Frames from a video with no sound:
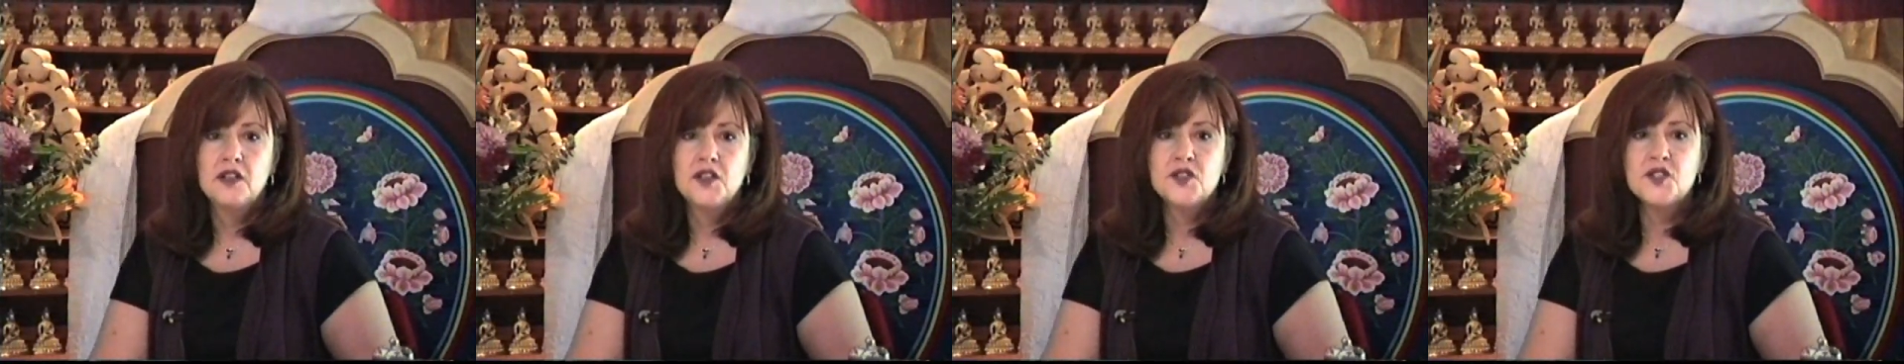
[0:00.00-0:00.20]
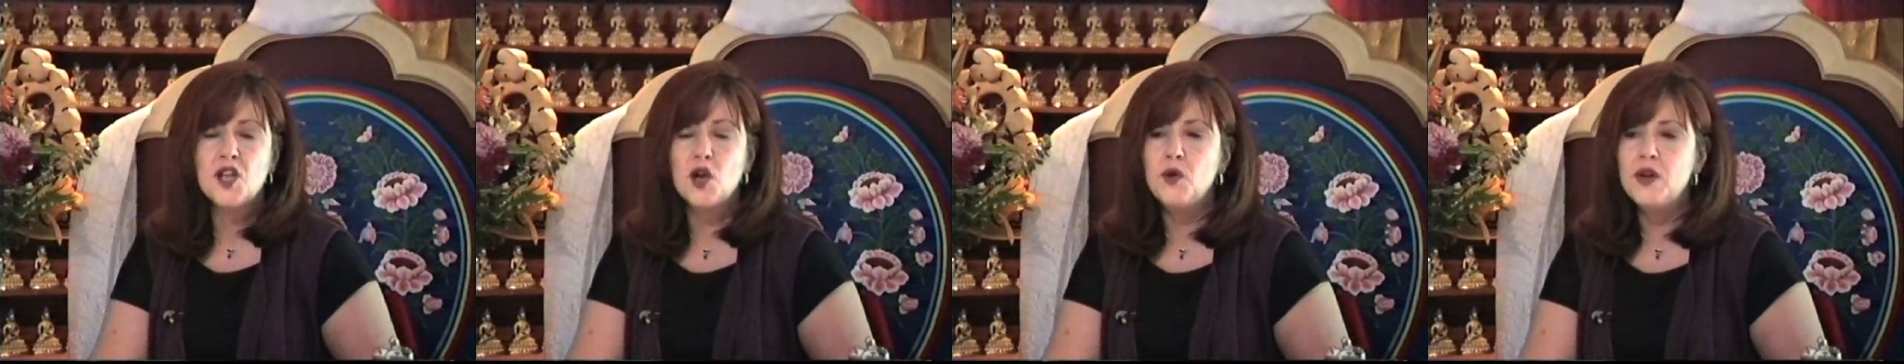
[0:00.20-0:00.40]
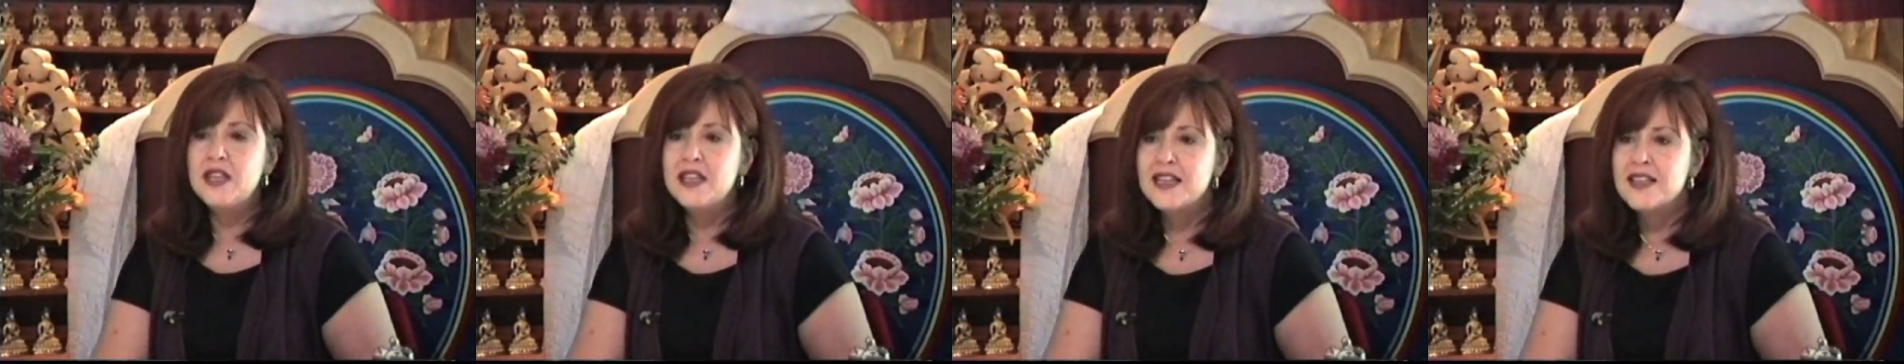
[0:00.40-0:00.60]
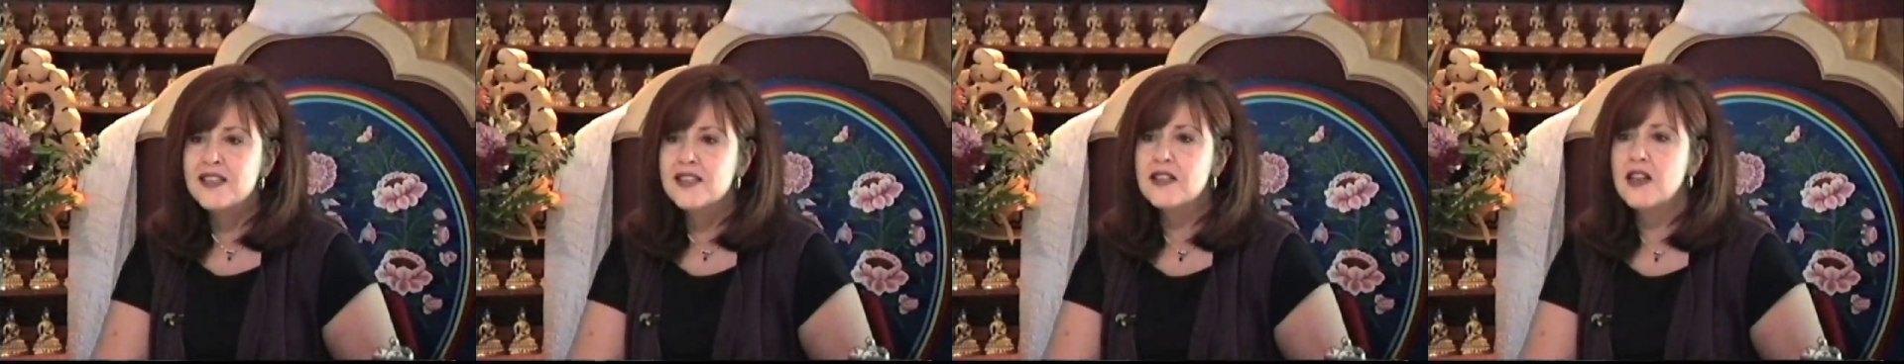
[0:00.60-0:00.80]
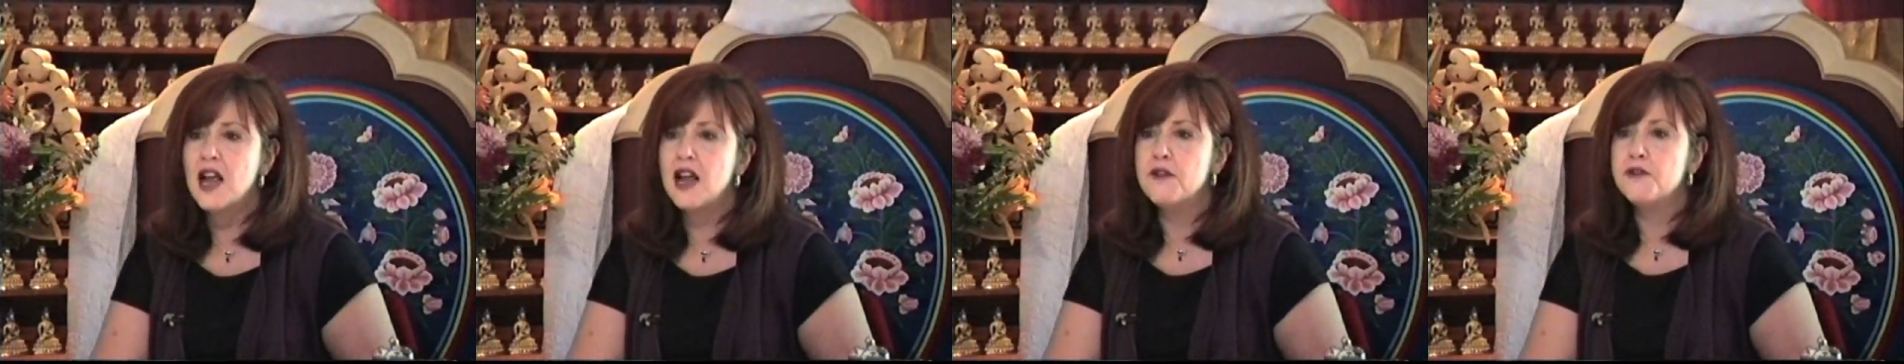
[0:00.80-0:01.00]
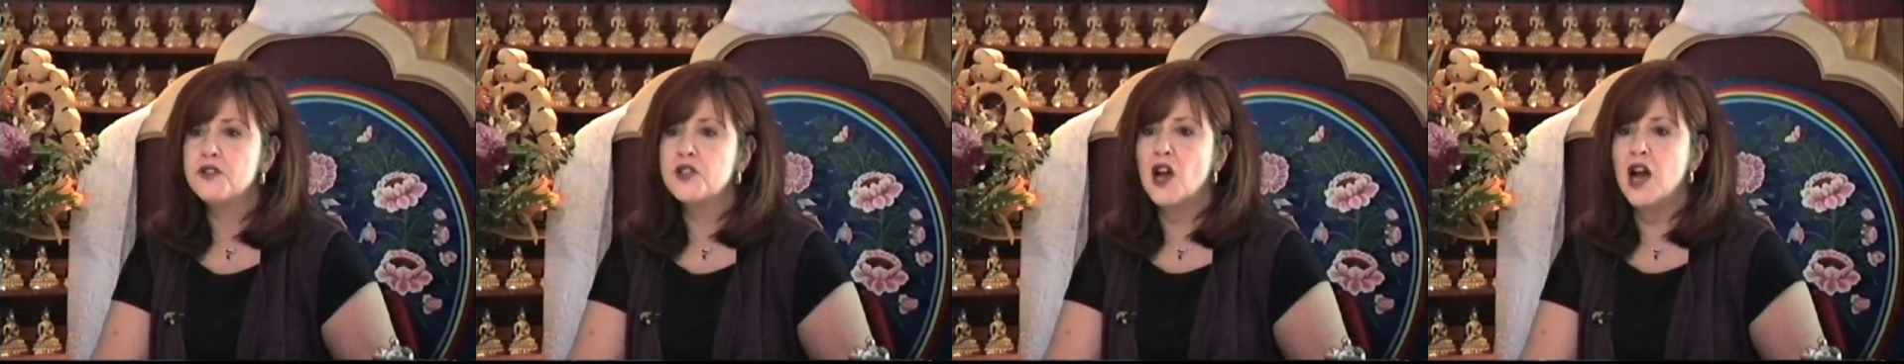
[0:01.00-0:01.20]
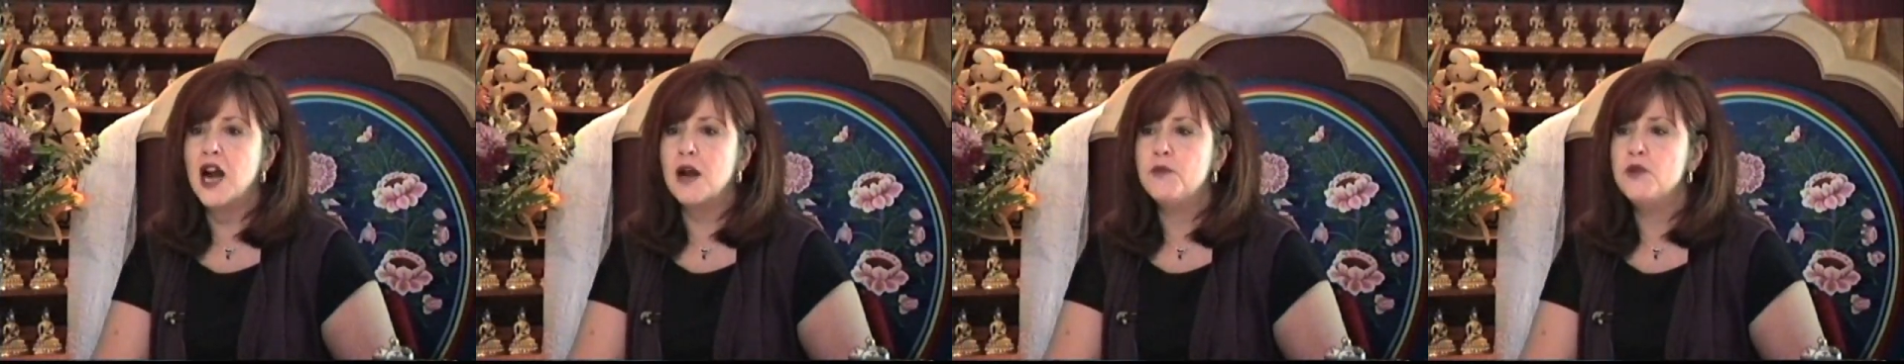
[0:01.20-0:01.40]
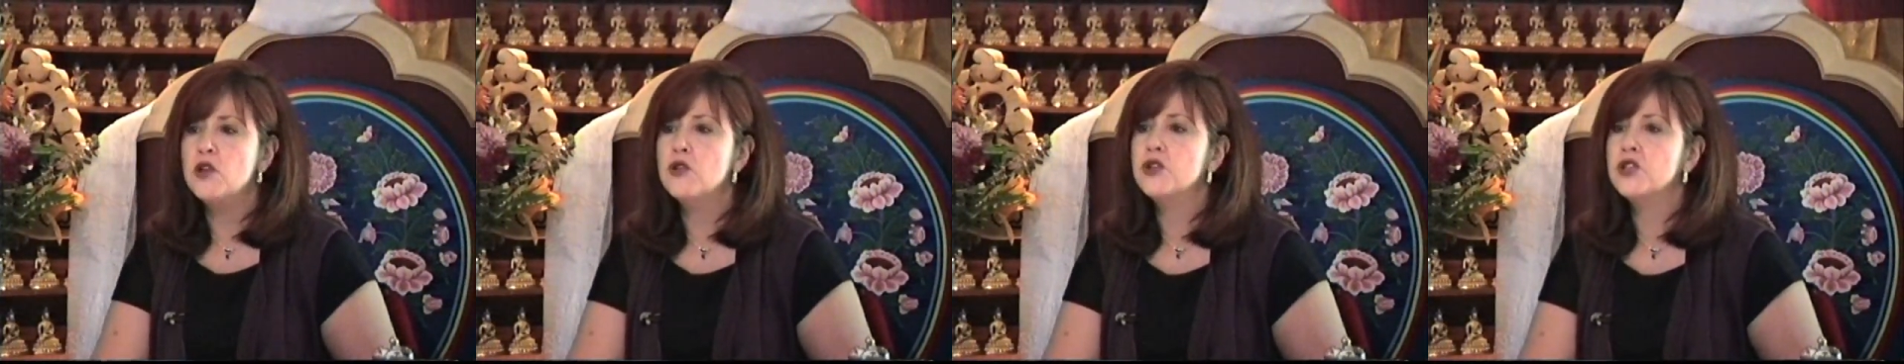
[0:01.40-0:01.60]
So in this
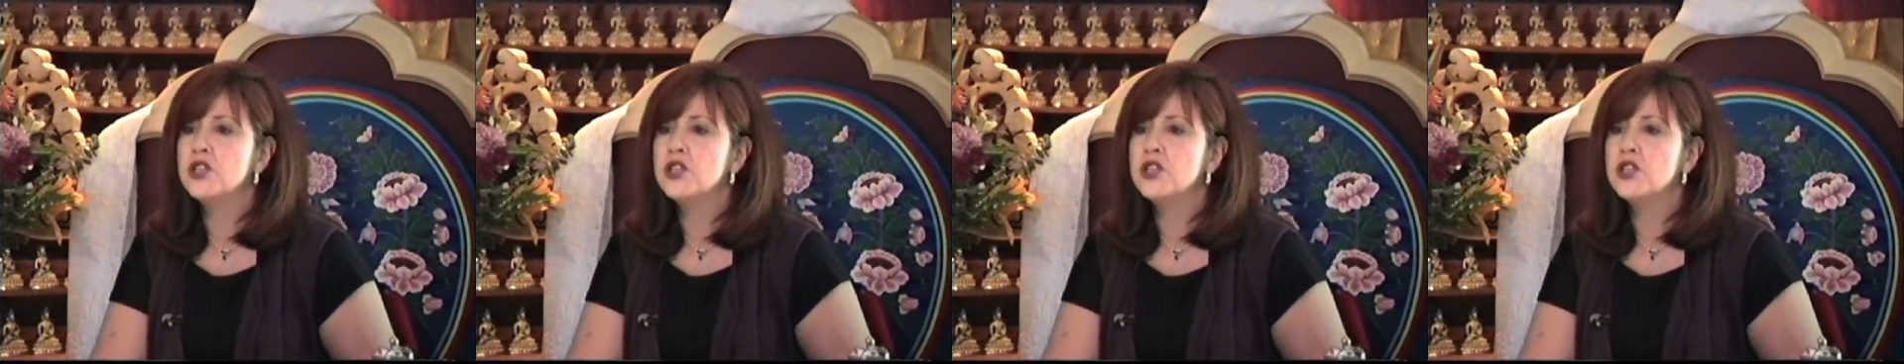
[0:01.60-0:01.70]
lifetime, you